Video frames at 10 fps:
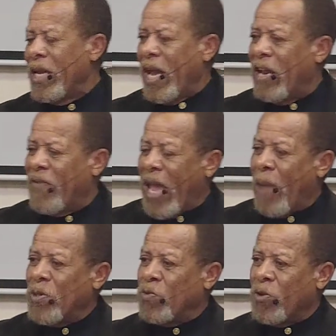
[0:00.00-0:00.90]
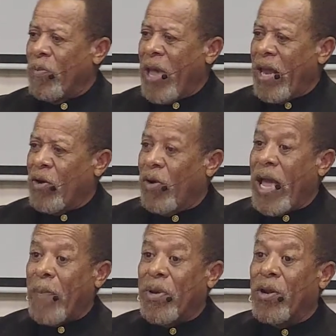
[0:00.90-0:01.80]
and if it happens with a man, it'll
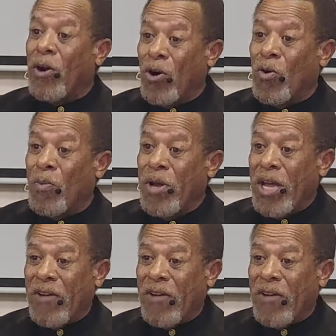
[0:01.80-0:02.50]
happen in a home.